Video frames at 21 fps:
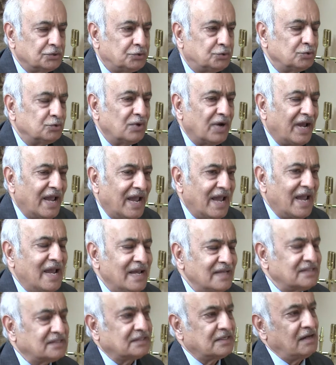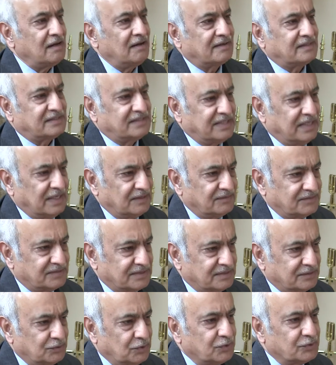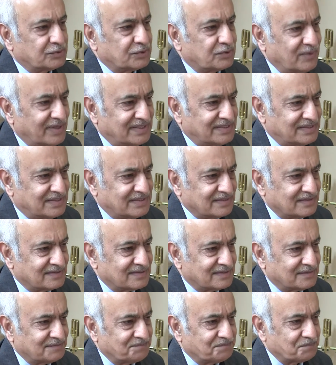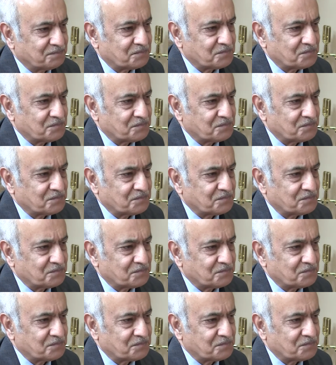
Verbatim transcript: to ask ourselves those questions.